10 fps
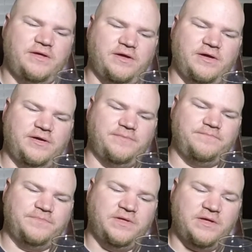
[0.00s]

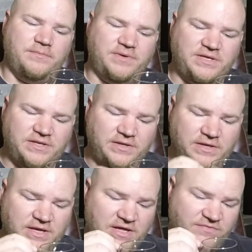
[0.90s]

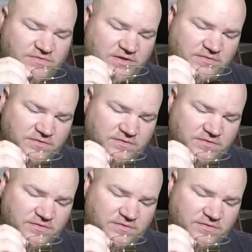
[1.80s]
But I think